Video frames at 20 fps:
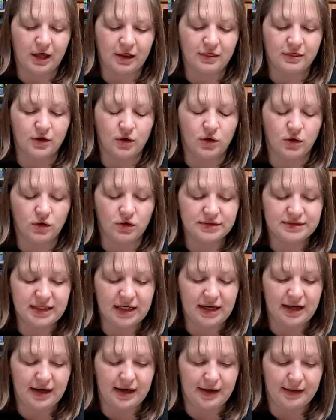the whole
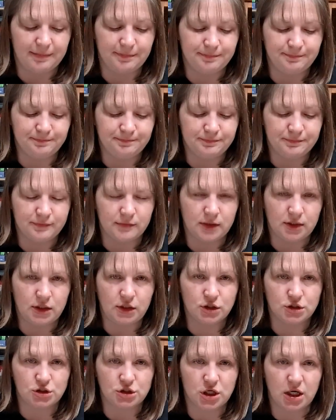time
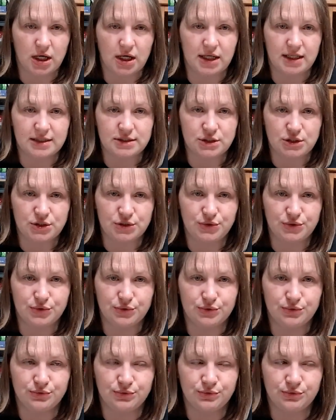you're trying
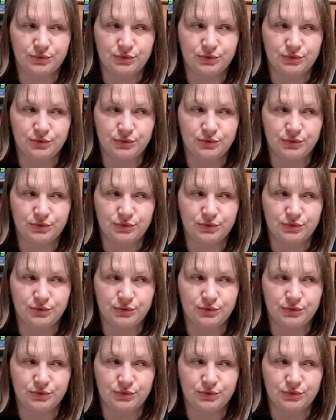to